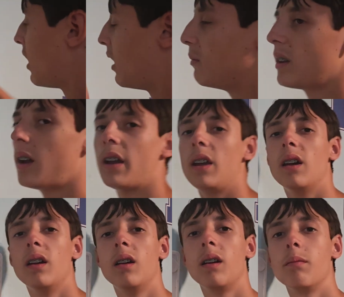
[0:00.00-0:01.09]
times I
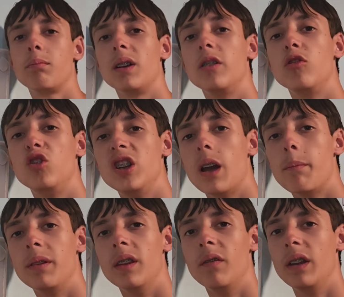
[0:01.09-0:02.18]
bring G up
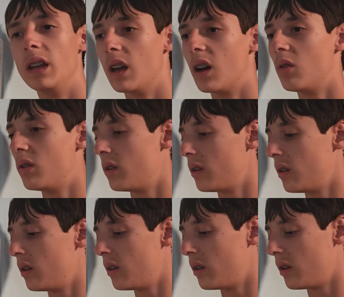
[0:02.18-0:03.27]
in the video.
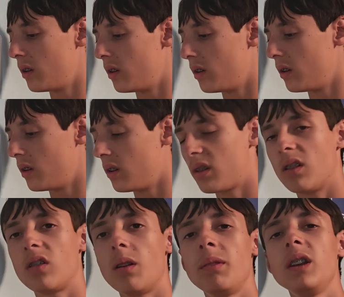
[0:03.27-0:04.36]
So
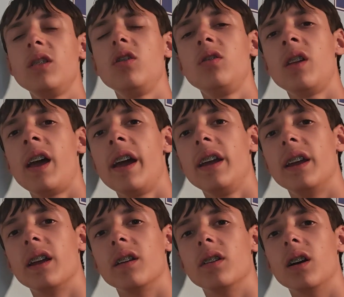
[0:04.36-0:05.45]
somebody do that
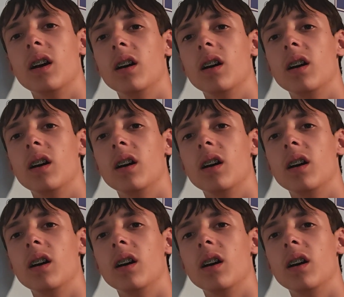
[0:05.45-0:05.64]
and